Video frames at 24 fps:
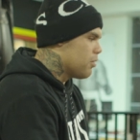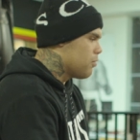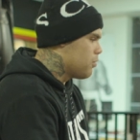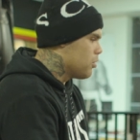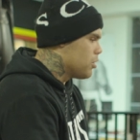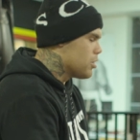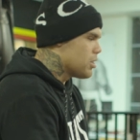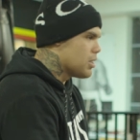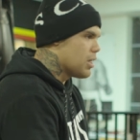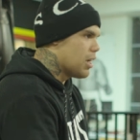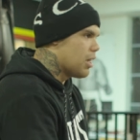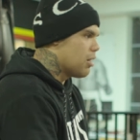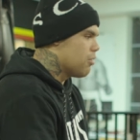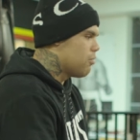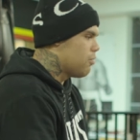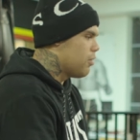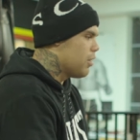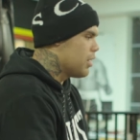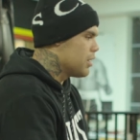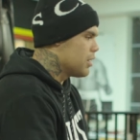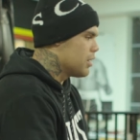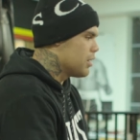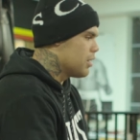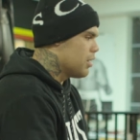I first started
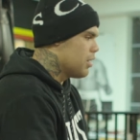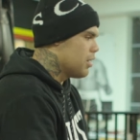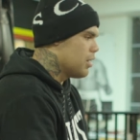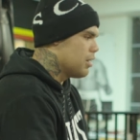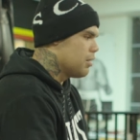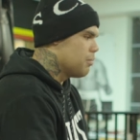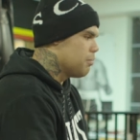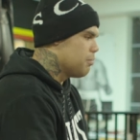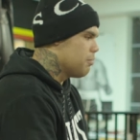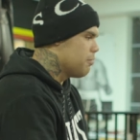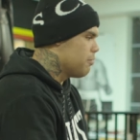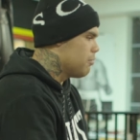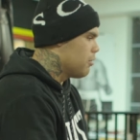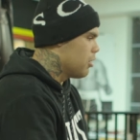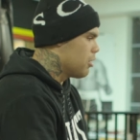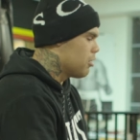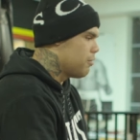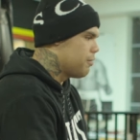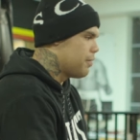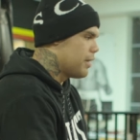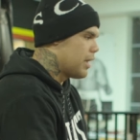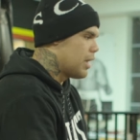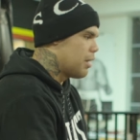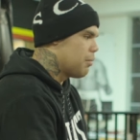fighting, you know, a lot
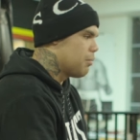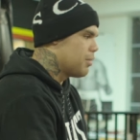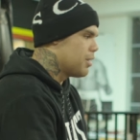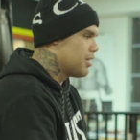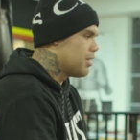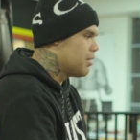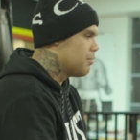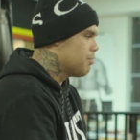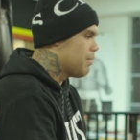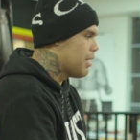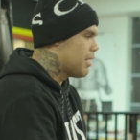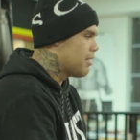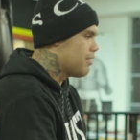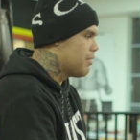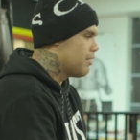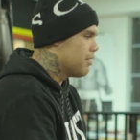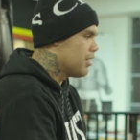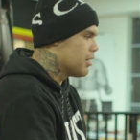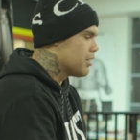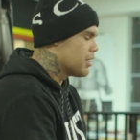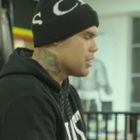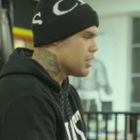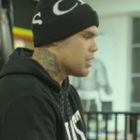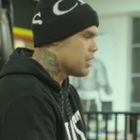of family made
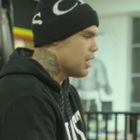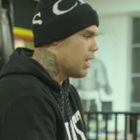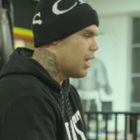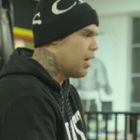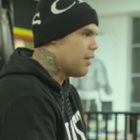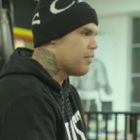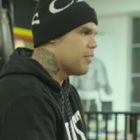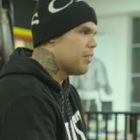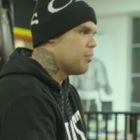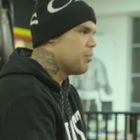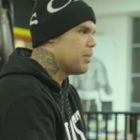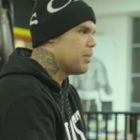like, just laughed at